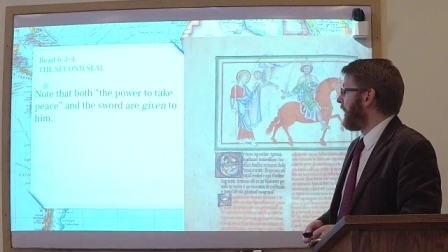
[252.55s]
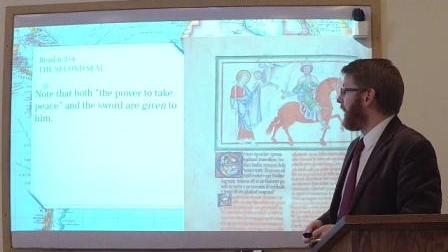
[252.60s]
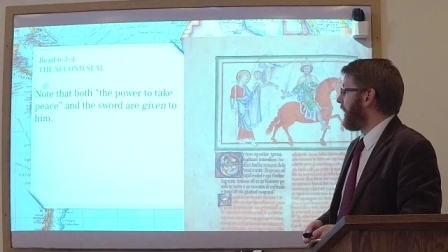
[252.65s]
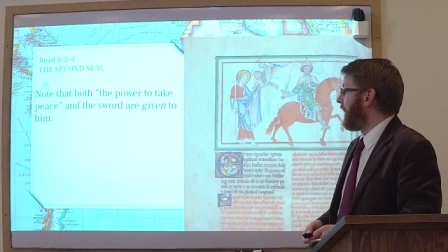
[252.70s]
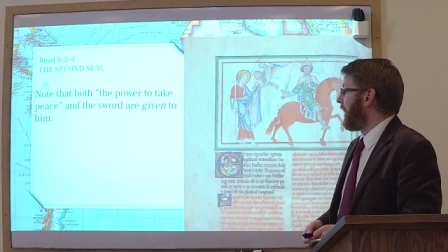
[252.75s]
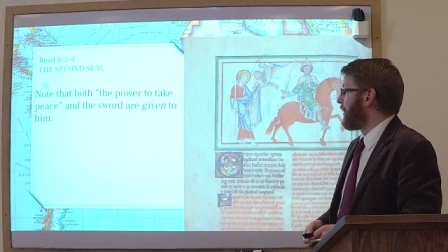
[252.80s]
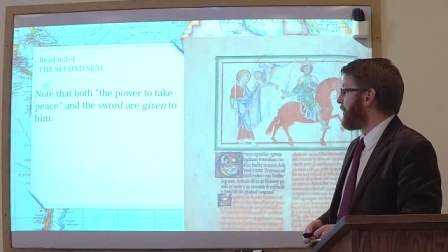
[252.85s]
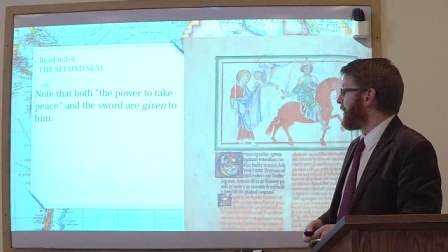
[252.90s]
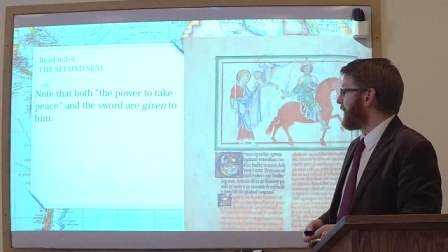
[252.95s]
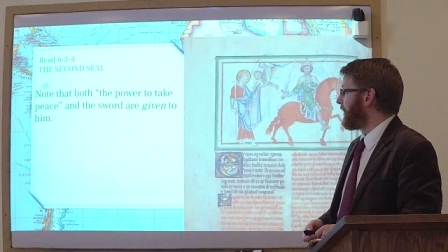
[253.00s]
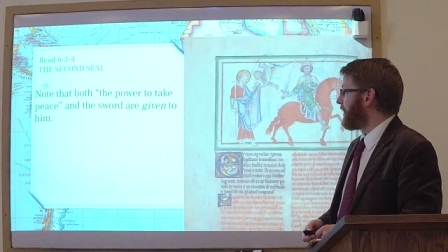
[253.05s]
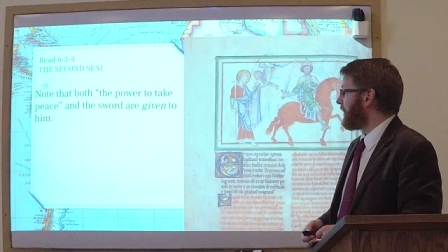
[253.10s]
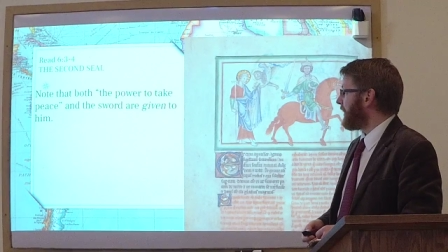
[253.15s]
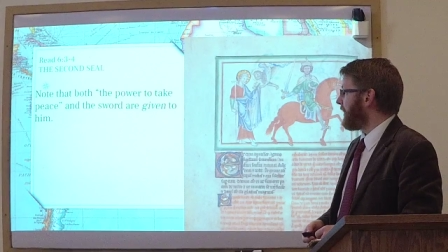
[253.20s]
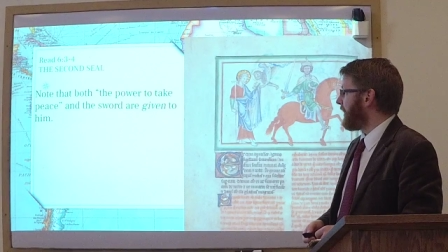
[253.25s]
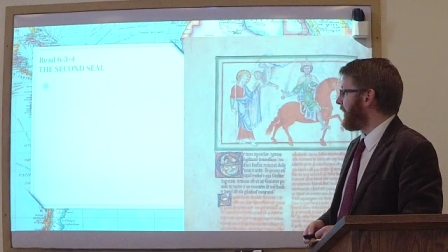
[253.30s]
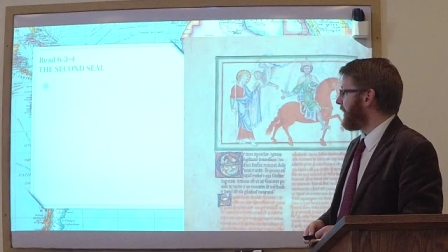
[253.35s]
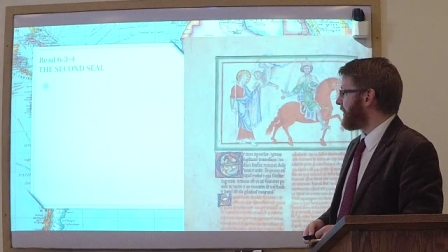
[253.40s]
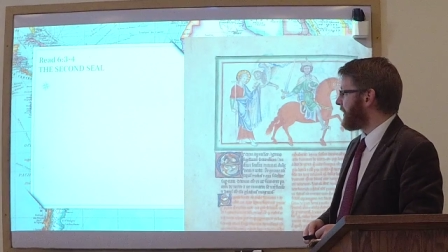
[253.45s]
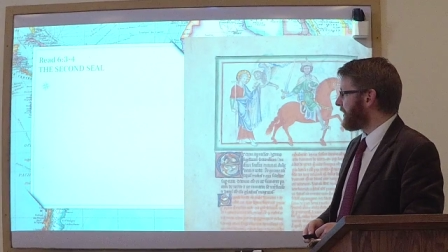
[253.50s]
I think
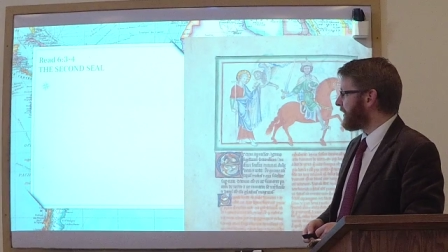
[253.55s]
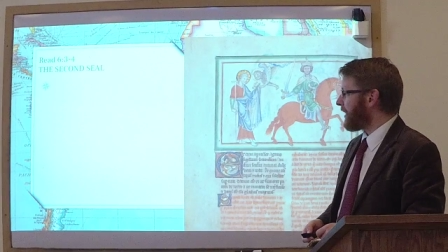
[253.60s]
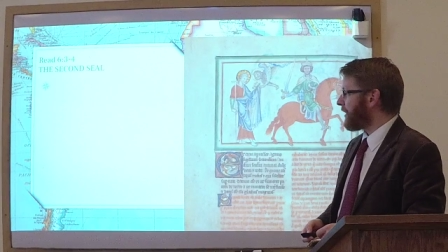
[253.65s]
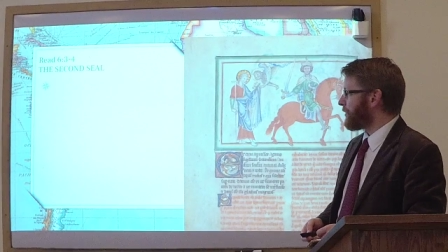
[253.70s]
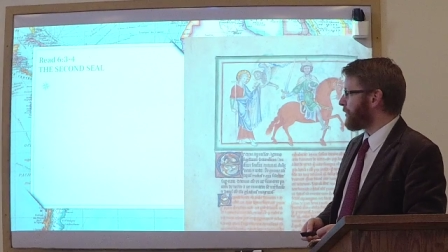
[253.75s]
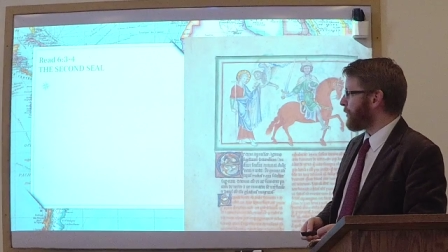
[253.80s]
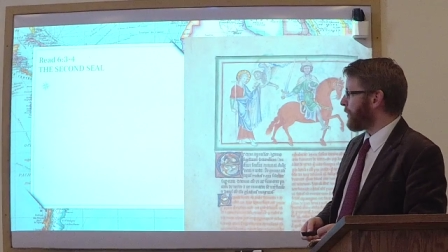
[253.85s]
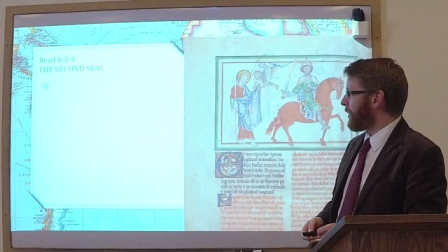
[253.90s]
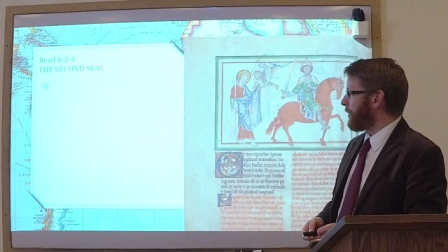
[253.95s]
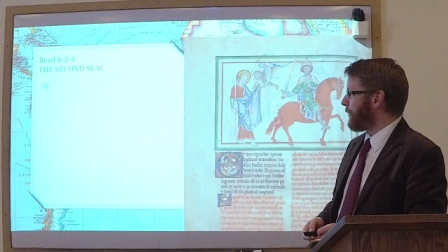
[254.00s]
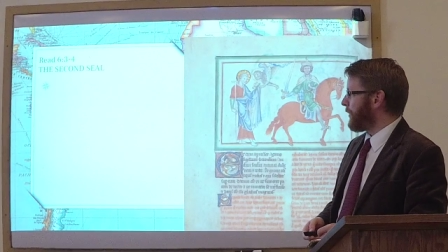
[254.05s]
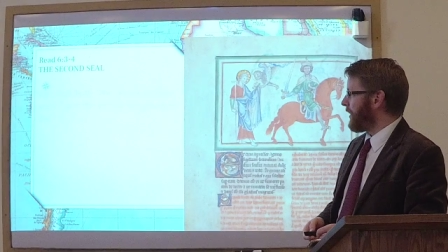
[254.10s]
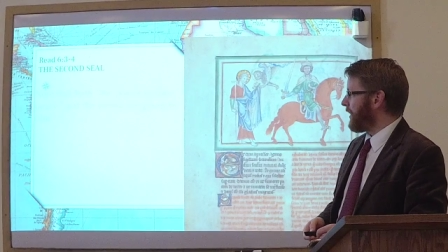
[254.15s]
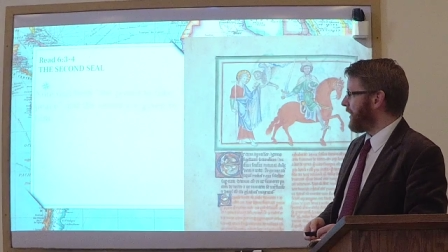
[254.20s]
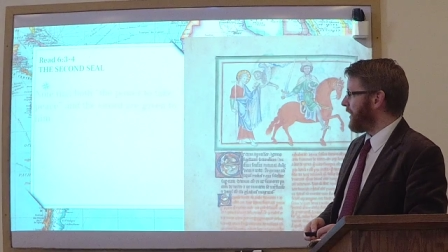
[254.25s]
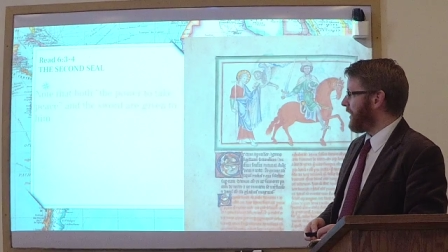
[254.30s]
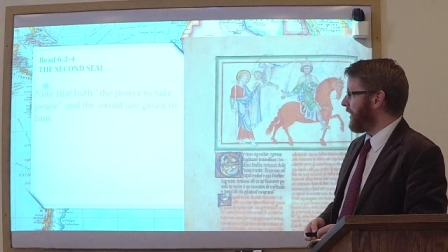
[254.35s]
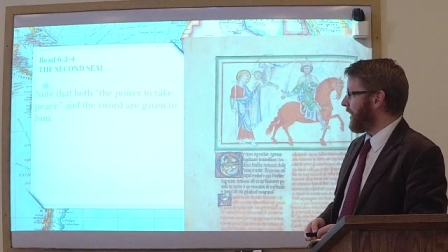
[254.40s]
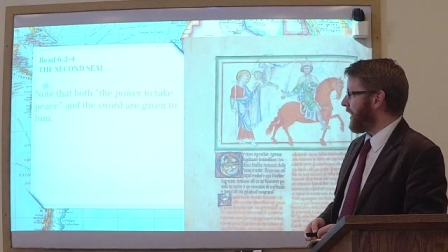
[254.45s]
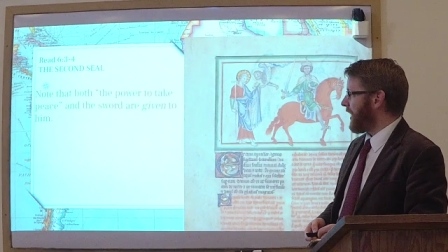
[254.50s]
I think that's where
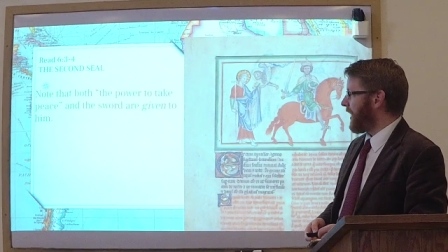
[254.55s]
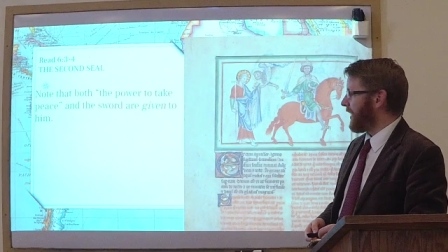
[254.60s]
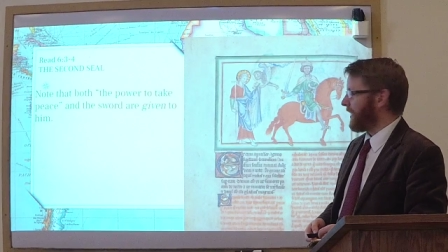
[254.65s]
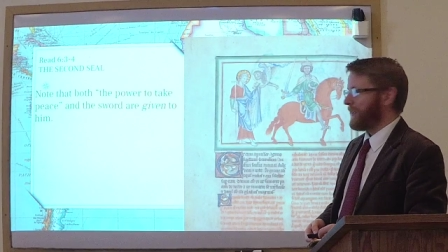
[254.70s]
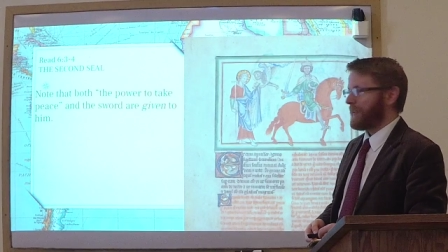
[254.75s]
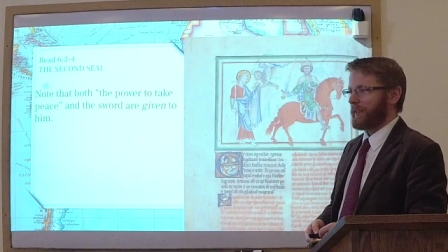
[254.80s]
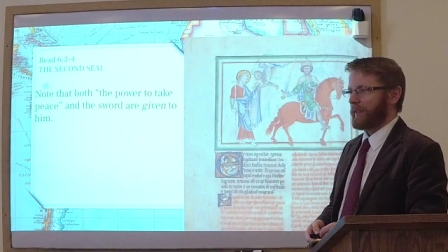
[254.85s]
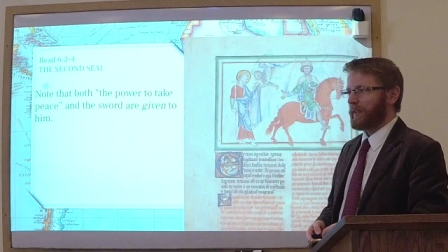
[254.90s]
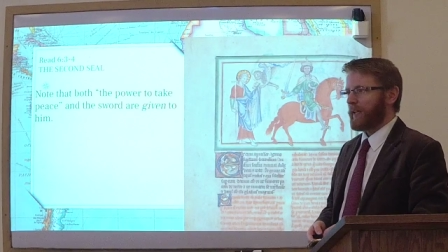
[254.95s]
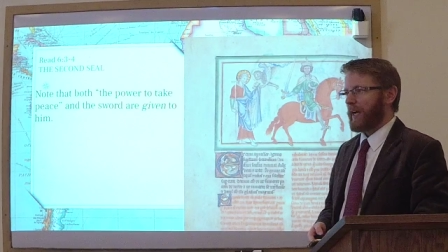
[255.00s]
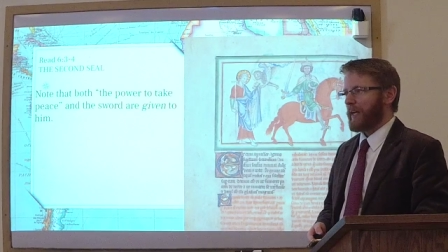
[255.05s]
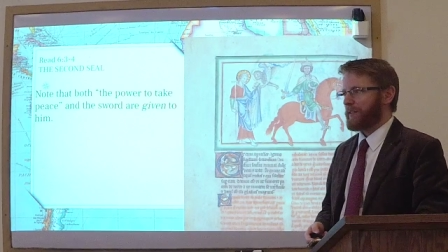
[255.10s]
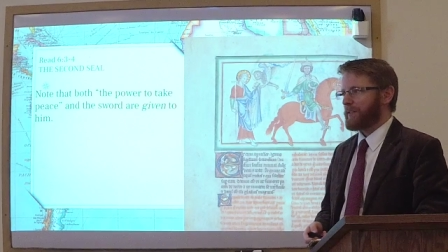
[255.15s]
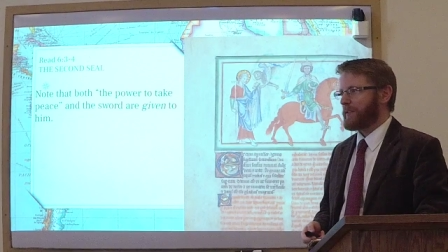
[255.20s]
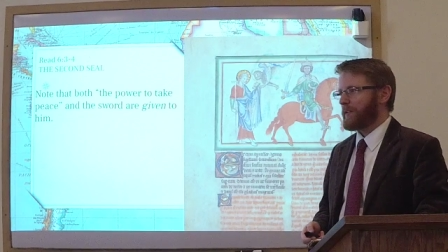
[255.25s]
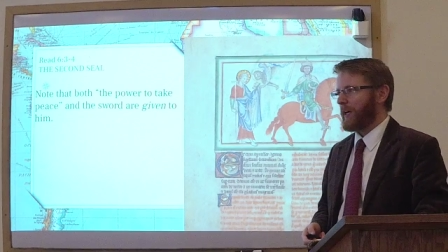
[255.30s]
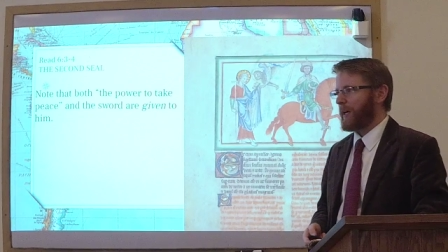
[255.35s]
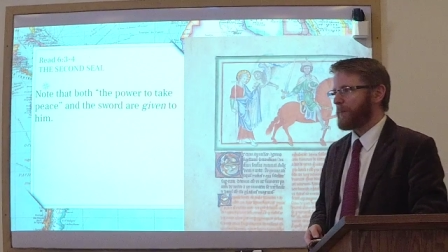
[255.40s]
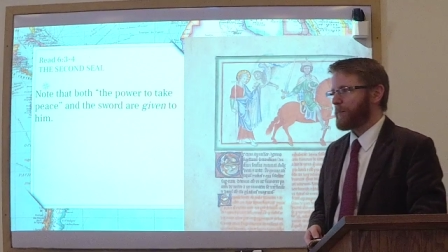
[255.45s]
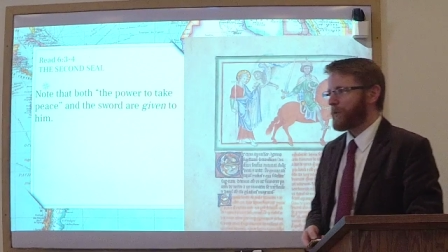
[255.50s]
we ended
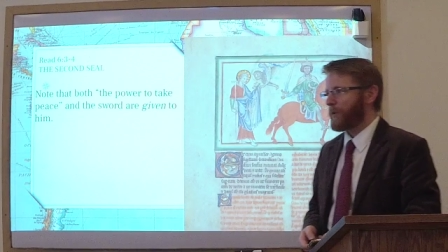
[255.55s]
last time.